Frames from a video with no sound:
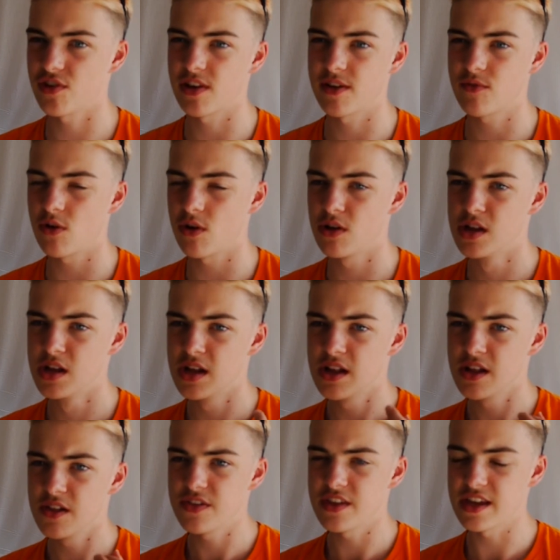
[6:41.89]
So they've got
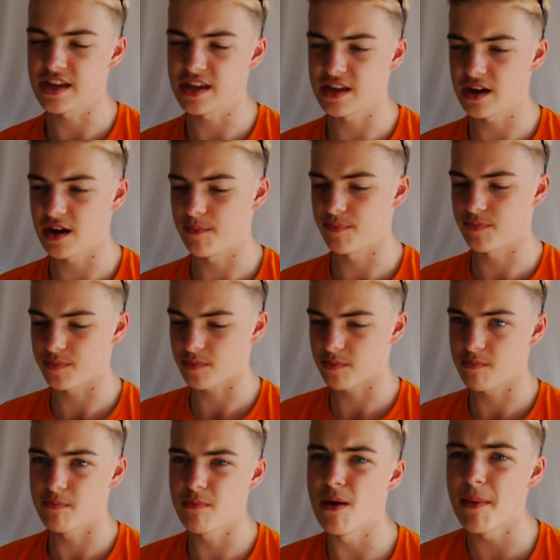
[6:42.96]
the um,
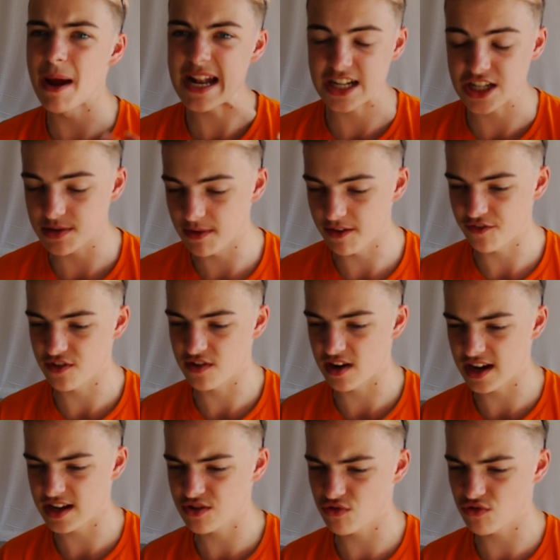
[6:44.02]
momentum, if you like.